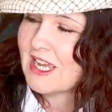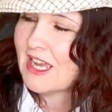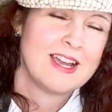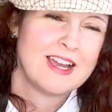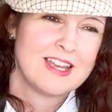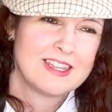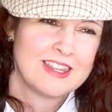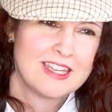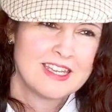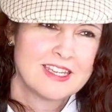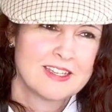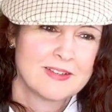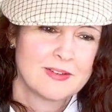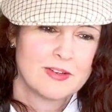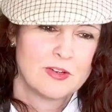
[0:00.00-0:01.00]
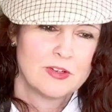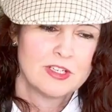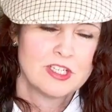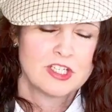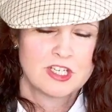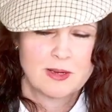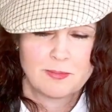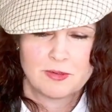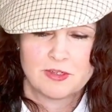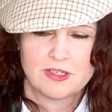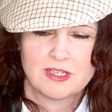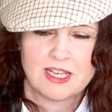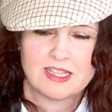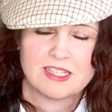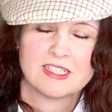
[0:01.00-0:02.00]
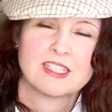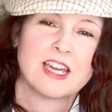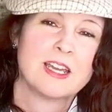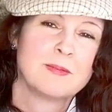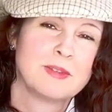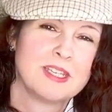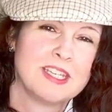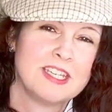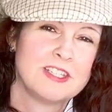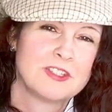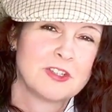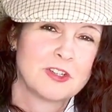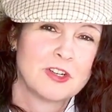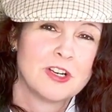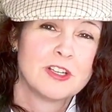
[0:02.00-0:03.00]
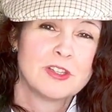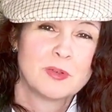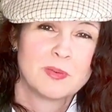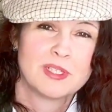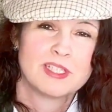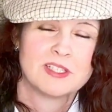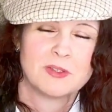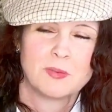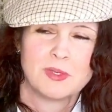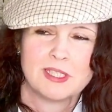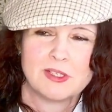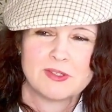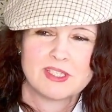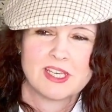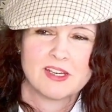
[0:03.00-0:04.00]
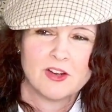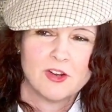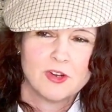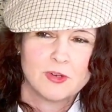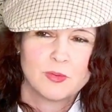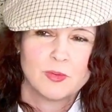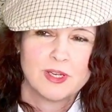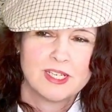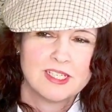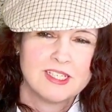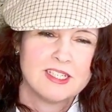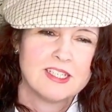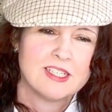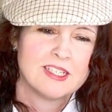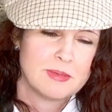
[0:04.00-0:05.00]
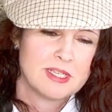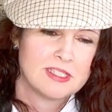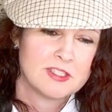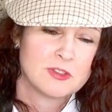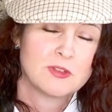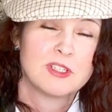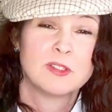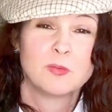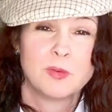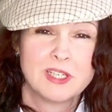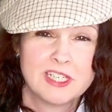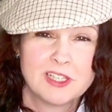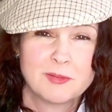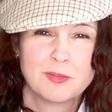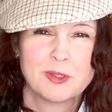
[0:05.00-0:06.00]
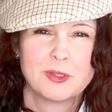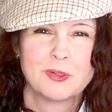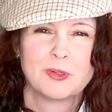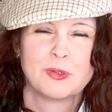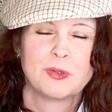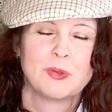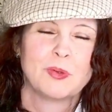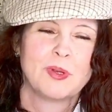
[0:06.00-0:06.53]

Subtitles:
I think Ernest Shepard, at the time that he took on The Wind in the Willows, had already illustrated Winnie the Pooh